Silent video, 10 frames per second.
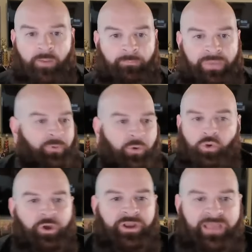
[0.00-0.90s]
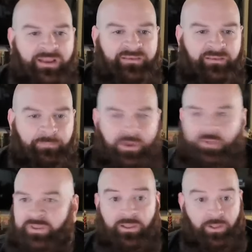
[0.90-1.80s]
People who couldn't get into the
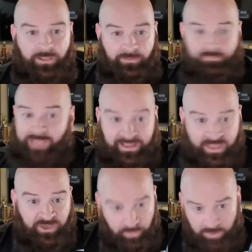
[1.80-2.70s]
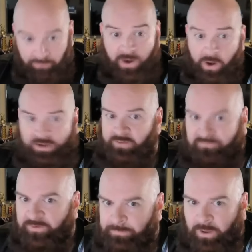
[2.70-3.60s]
building like they do in American
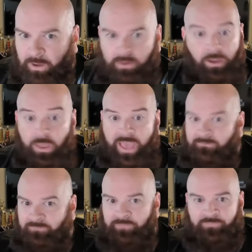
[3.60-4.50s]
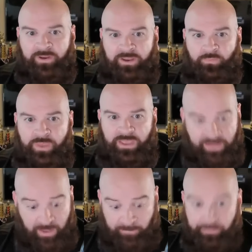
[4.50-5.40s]
football every freaking
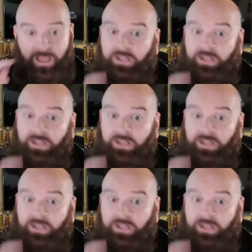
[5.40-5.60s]
weekend,